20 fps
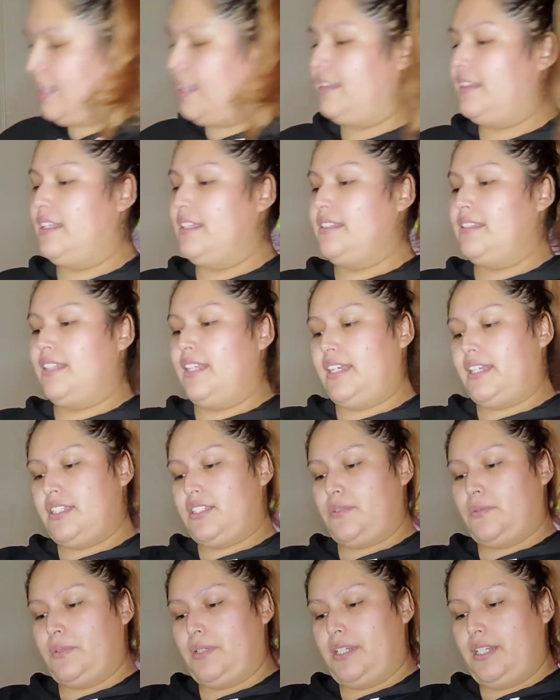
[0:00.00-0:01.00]
This
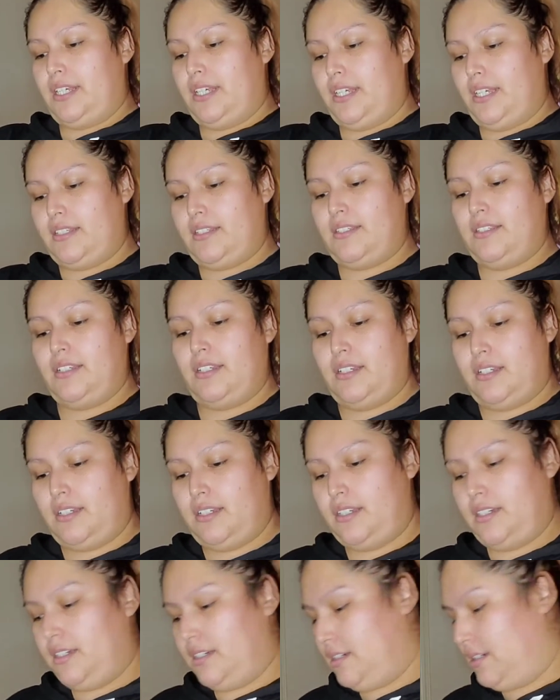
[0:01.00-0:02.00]
next one is,
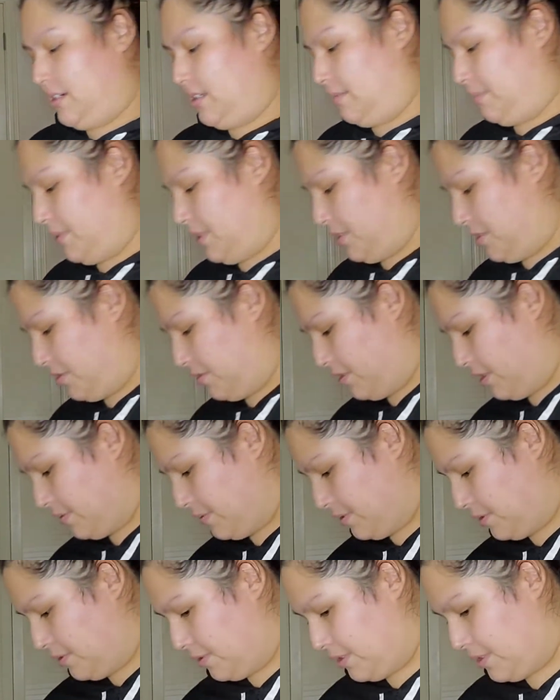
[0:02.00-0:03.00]
I'm going to show this
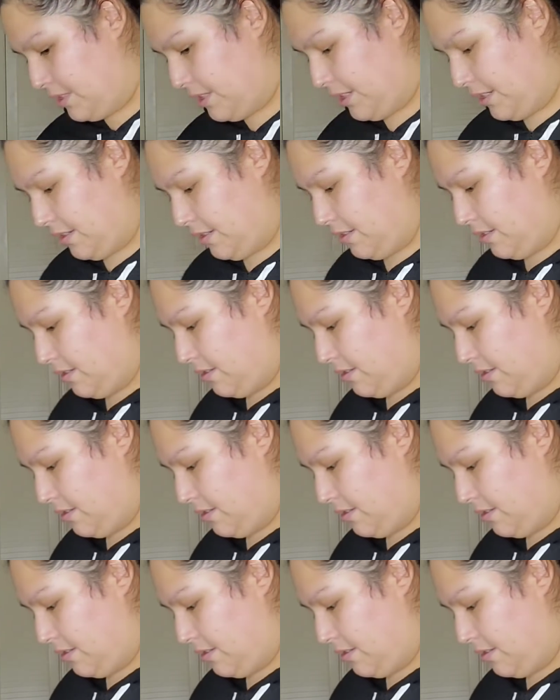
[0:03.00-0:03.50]
one towards the end.